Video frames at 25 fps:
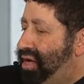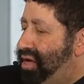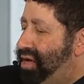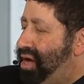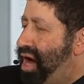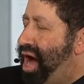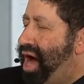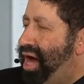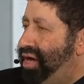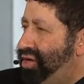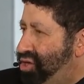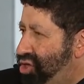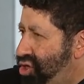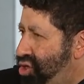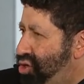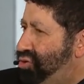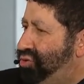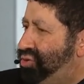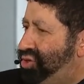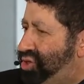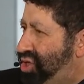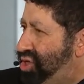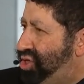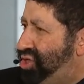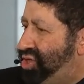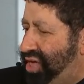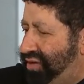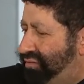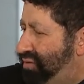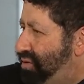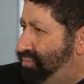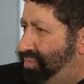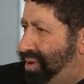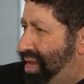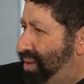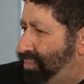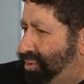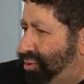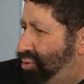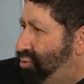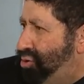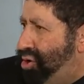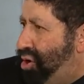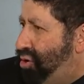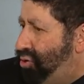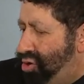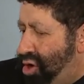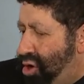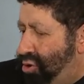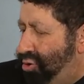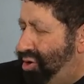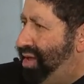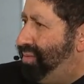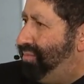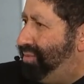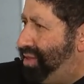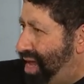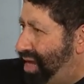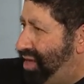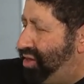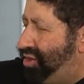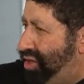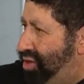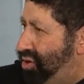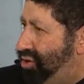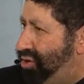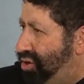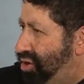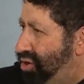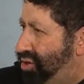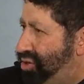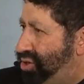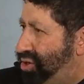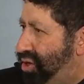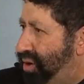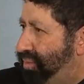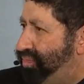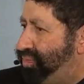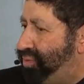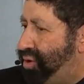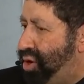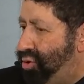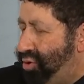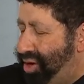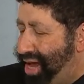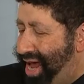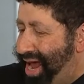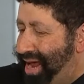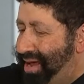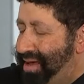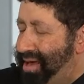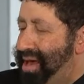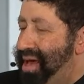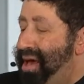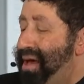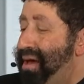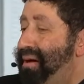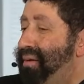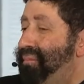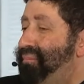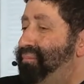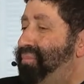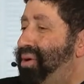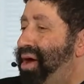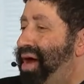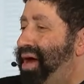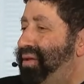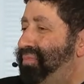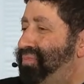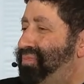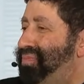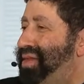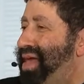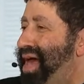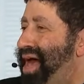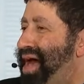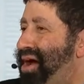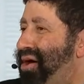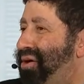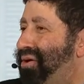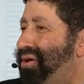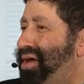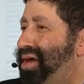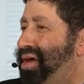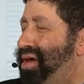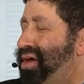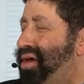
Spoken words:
God uses even people who don't know him, like Theodor Herzl. Okay, but now,